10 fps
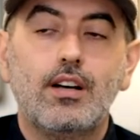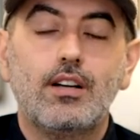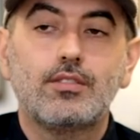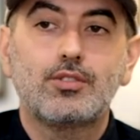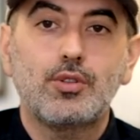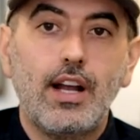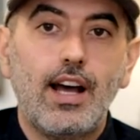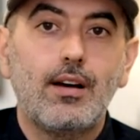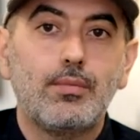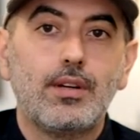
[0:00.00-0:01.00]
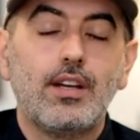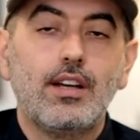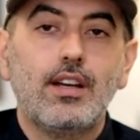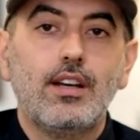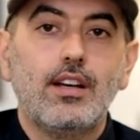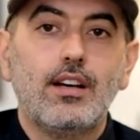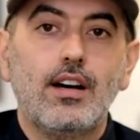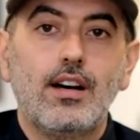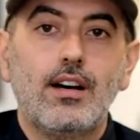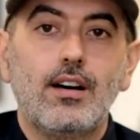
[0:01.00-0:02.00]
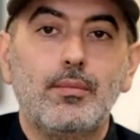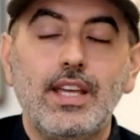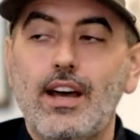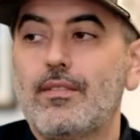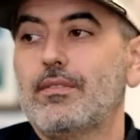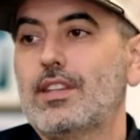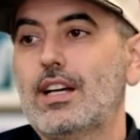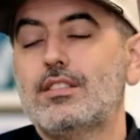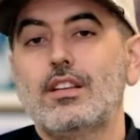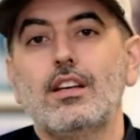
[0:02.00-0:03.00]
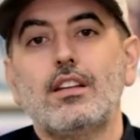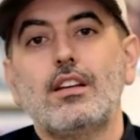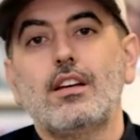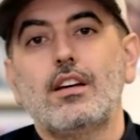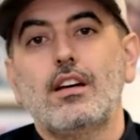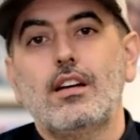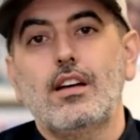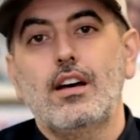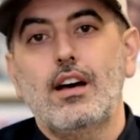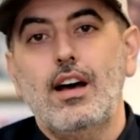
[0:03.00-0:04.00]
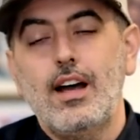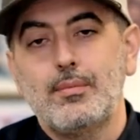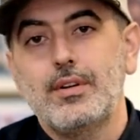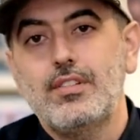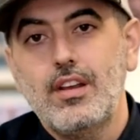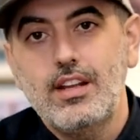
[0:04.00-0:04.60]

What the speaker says: strap. But yeah, that's it. I appreciate